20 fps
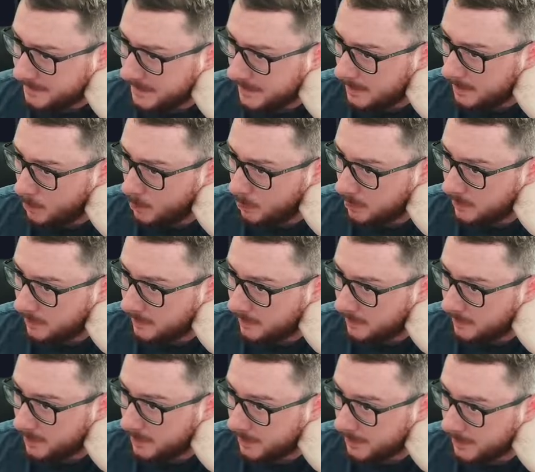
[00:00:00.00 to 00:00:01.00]
or if we
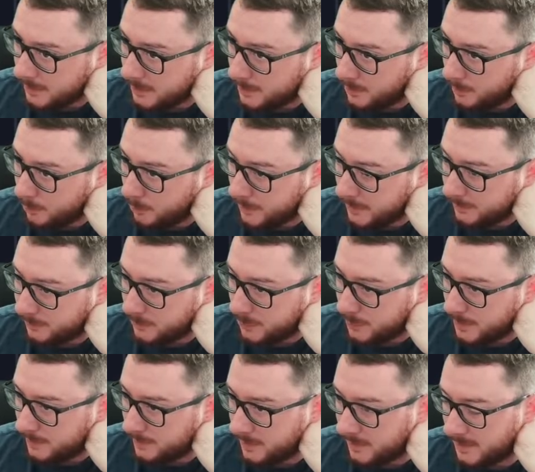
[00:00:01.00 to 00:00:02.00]
were to break
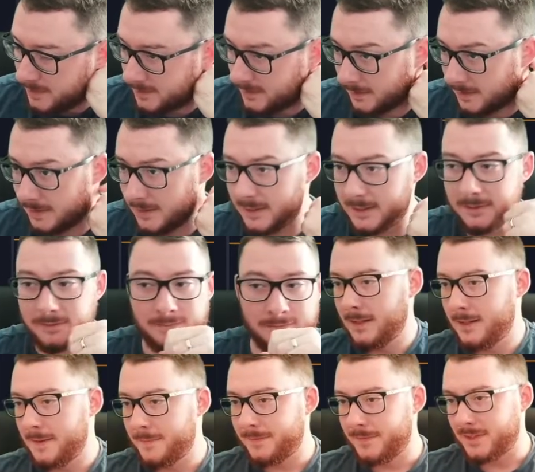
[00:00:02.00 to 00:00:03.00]
through. And realistically,
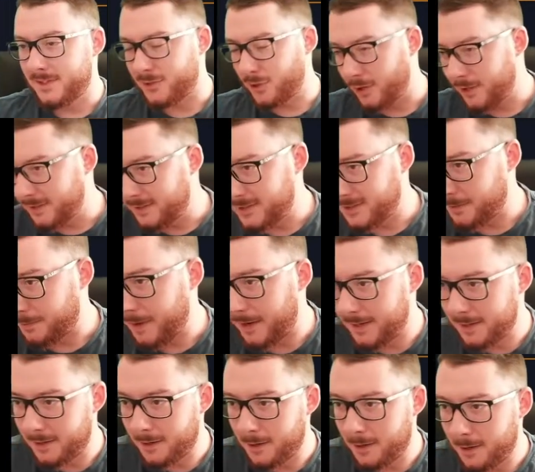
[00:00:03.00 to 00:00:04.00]
to start
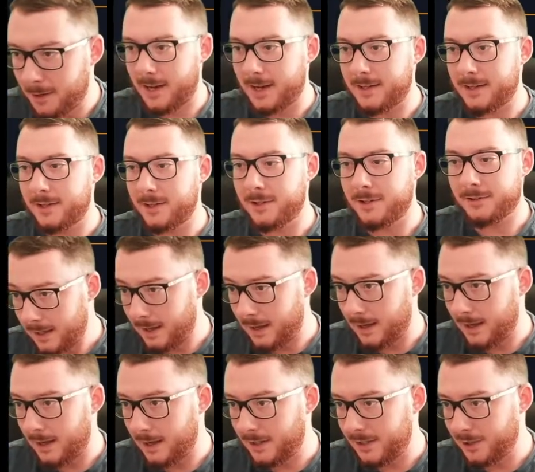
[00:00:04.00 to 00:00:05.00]
anticipating upside here,
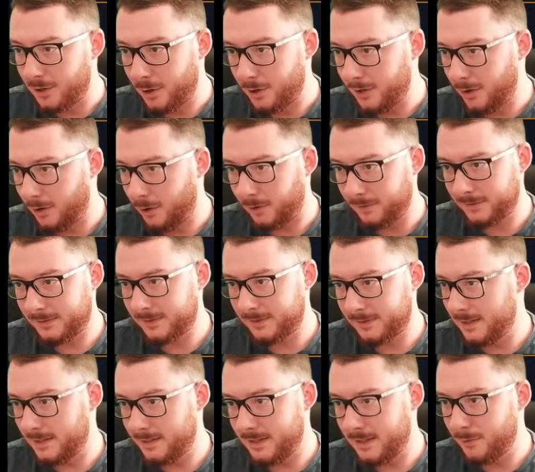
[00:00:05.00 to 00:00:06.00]

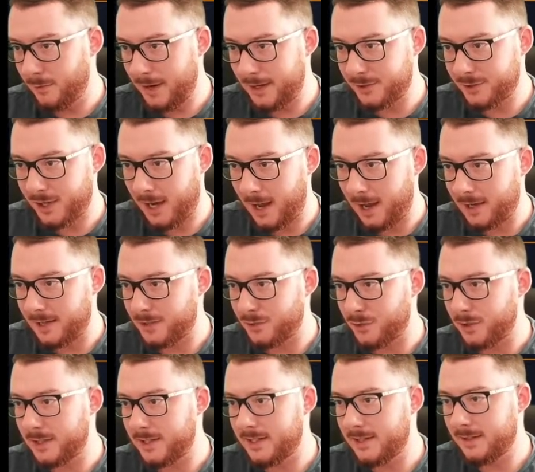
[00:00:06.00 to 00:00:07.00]
the range high is
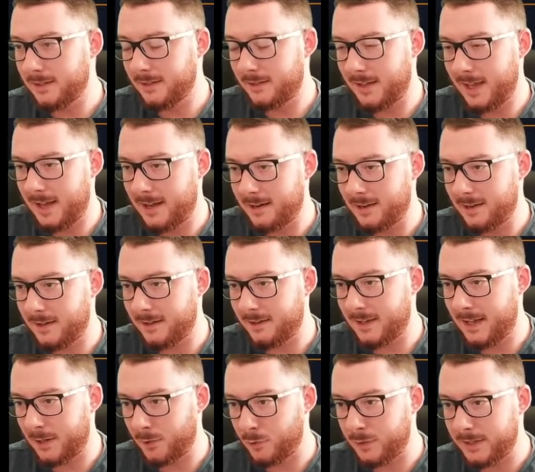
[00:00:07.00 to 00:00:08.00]
really
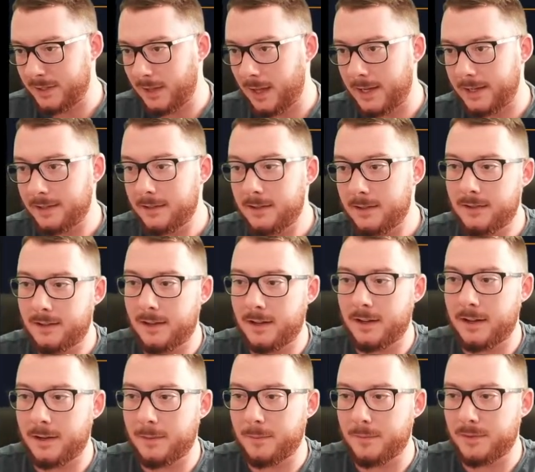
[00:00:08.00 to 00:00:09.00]
that green light.
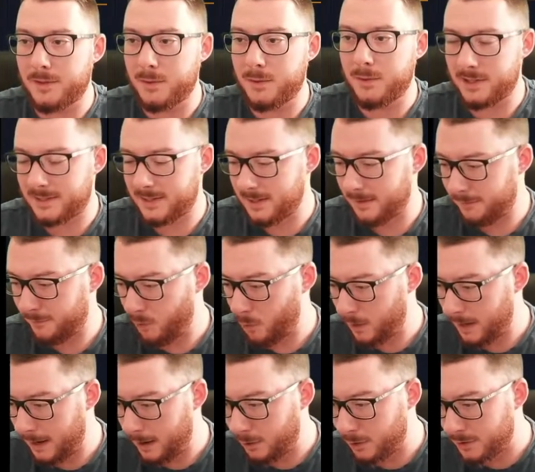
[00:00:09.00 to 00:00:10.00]
You want to see a
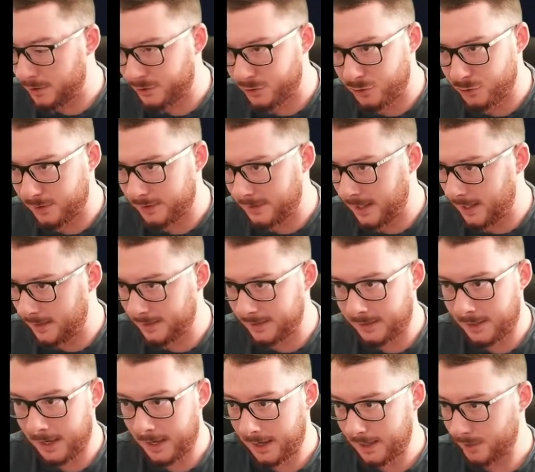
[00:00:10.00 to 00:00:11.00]
4-hour to a daily
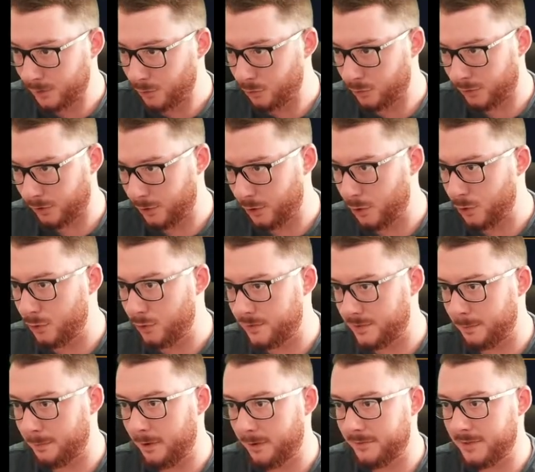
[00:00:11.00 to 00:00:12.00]
candle close
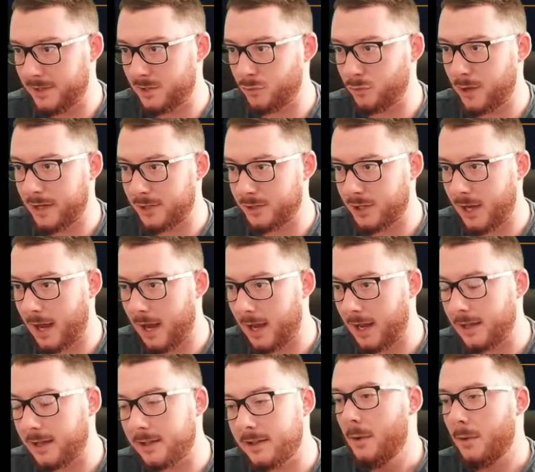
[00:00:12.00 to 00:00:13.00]
above this range
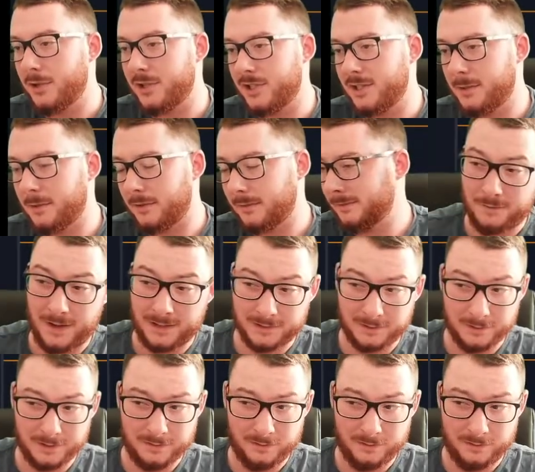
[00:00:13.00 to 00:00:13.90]
high, which is effectively